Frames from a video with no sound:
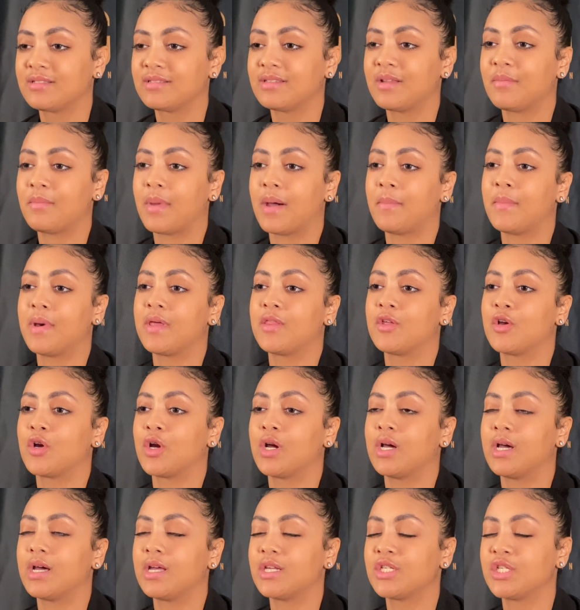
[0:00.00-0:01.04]
My
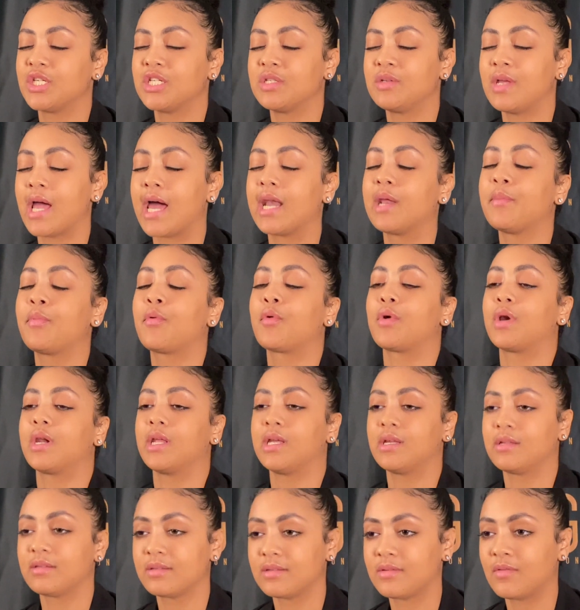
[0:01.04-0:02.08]
mother, she got
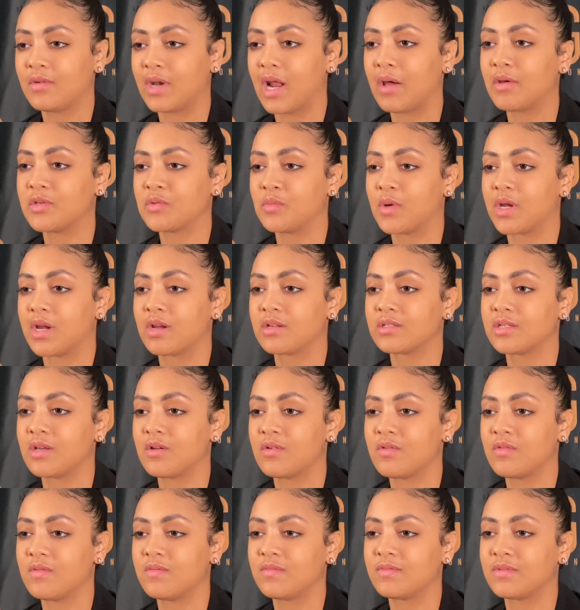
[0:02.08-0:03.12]
deported when I was 1 year
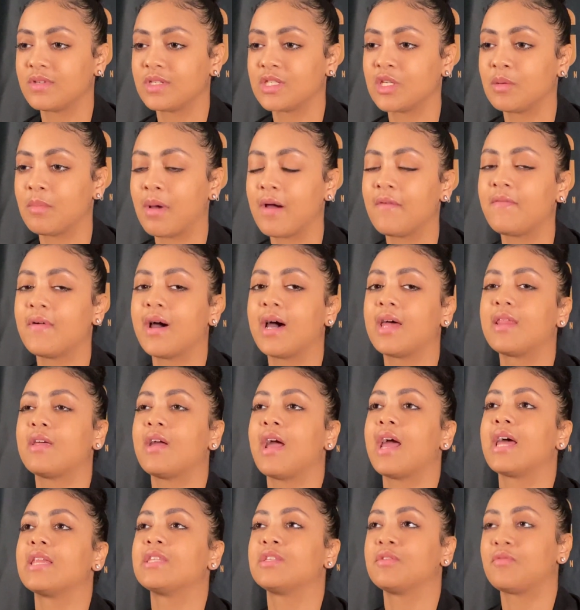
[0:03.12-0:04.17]
old. So my father
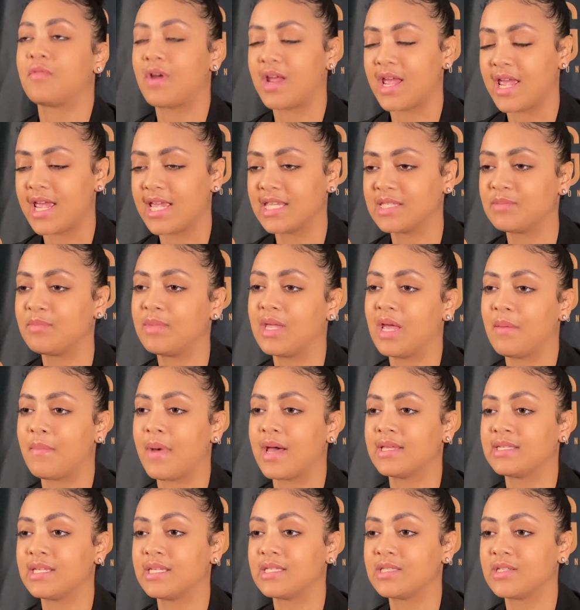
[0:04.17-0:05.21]
had to raise me and my
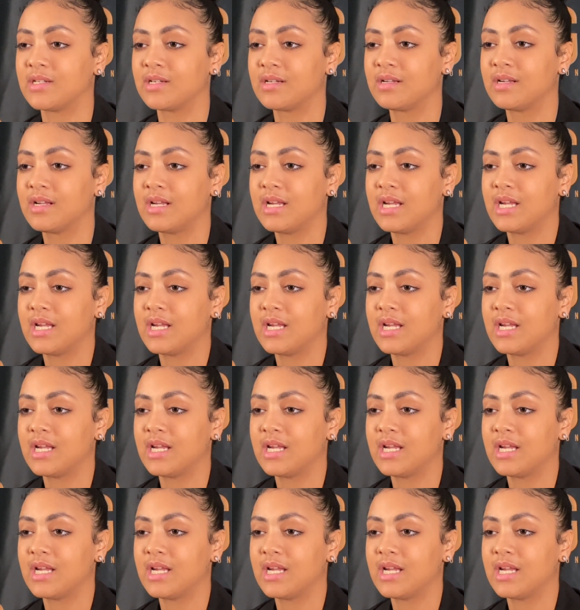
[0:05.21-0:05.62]
sister.